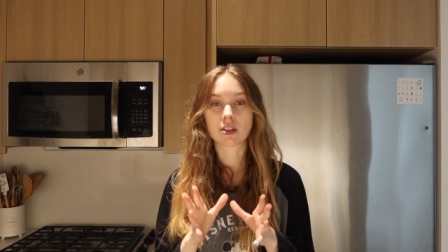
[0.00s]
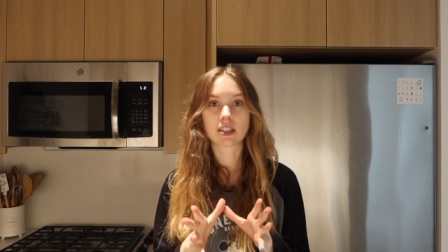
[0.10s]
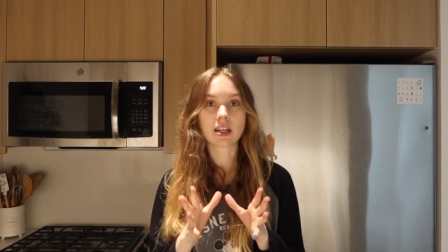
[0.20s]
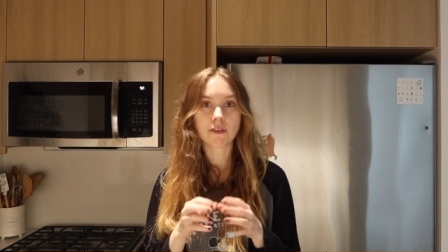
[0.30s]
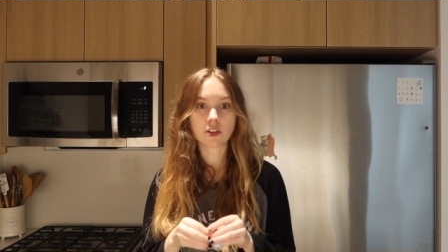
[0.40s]
it's a
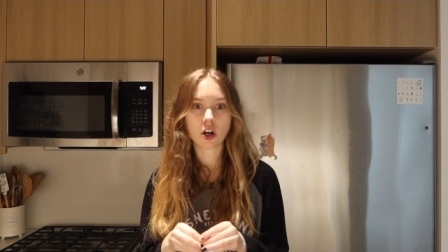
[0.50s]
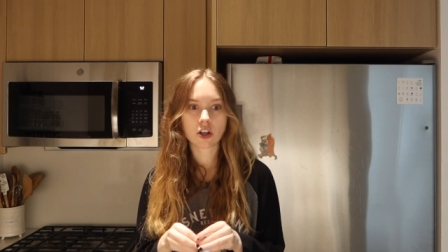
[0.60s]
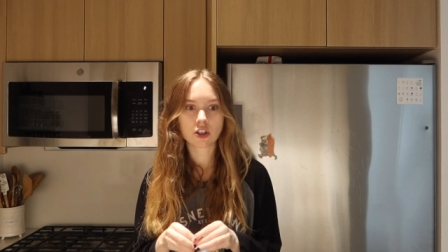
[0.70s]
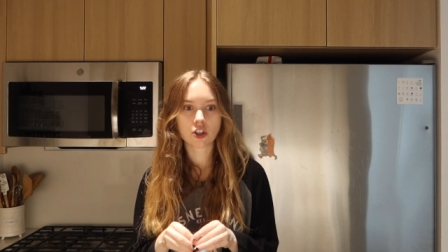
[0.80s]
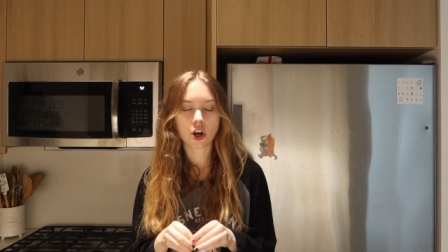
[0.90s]
stuffed
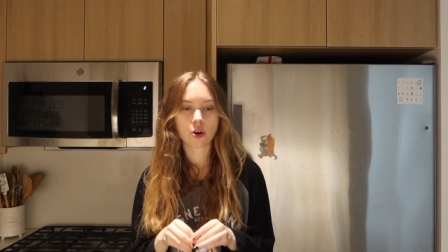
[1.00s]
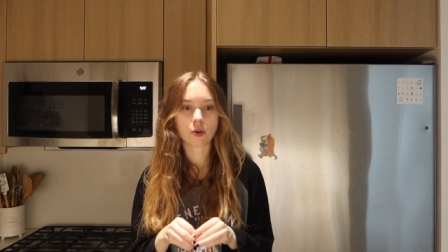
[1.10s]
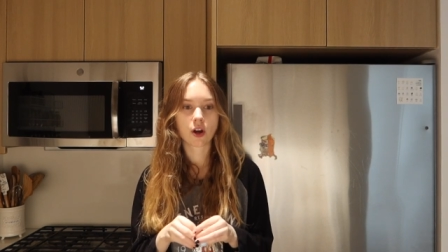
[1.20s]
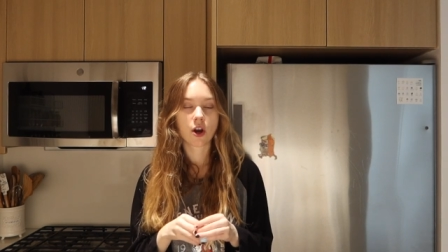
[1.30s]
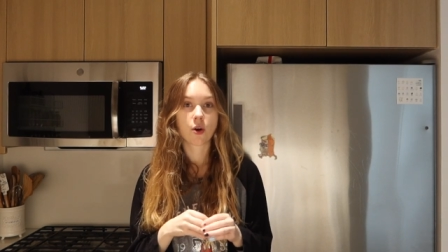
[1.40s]

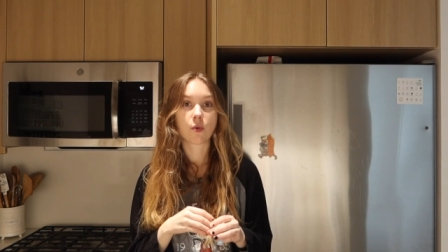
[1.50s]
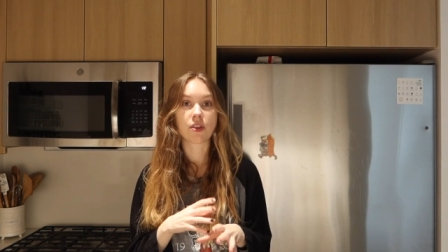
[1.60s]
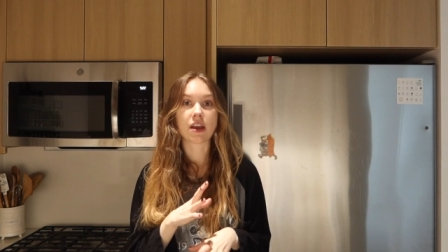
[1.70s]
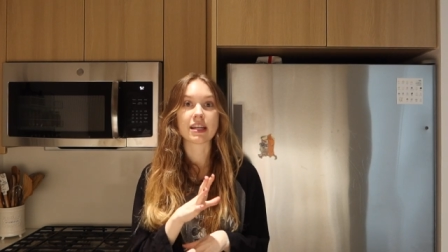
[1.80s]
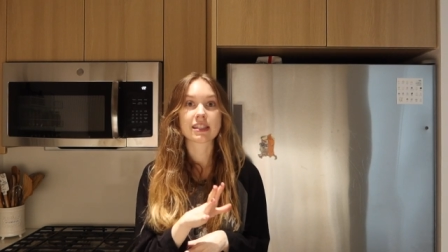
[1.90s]
artichoke
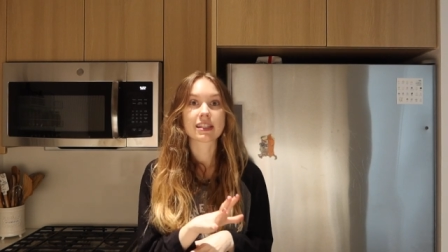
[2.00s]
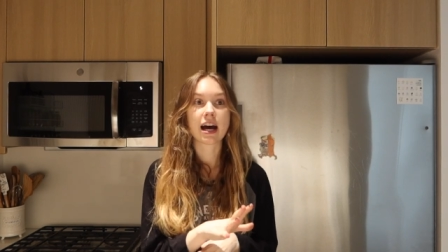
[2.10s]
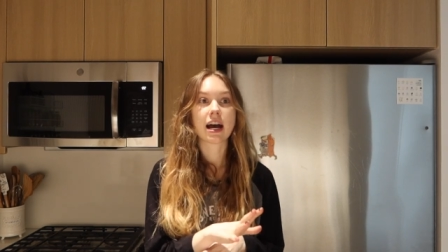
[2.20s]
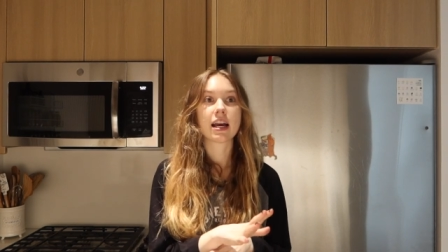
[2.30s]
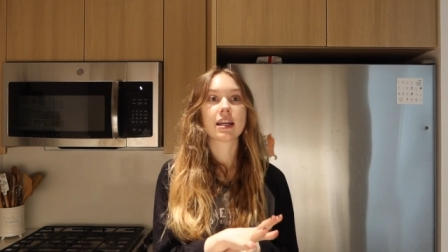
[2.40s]
with a
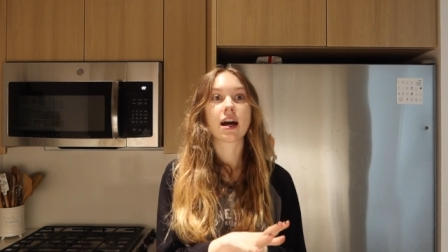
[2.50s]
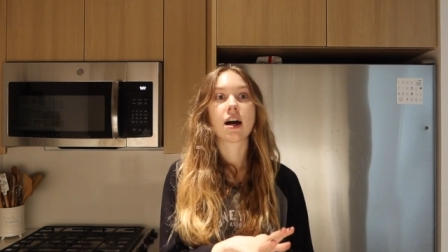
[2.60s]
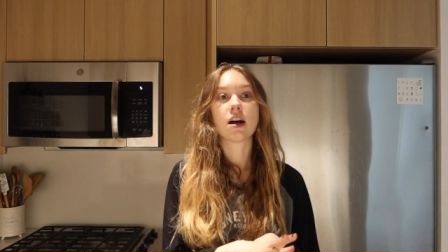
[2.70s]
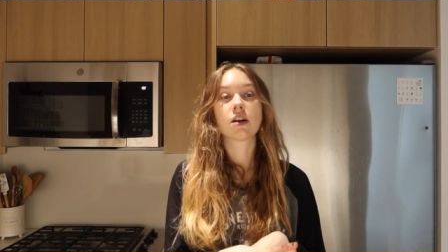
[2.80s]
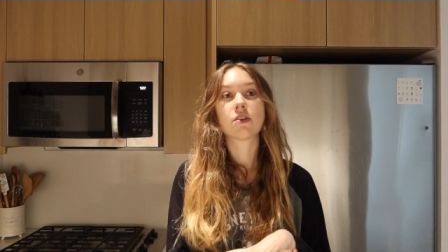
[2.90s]
side
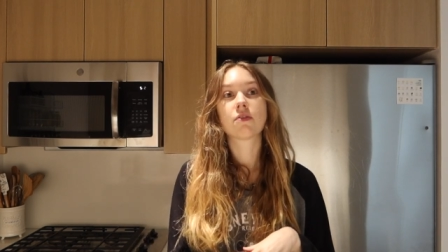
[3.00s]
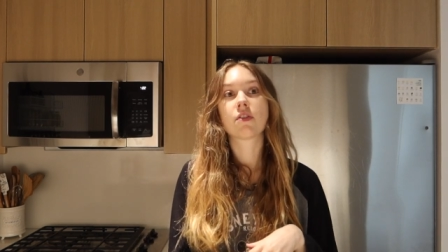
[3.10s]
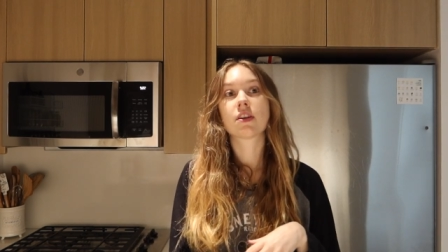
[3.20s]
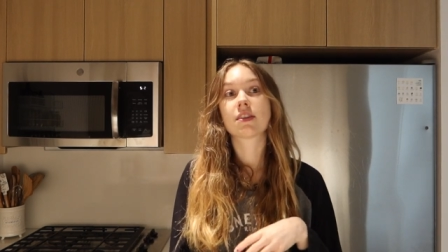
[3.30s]
of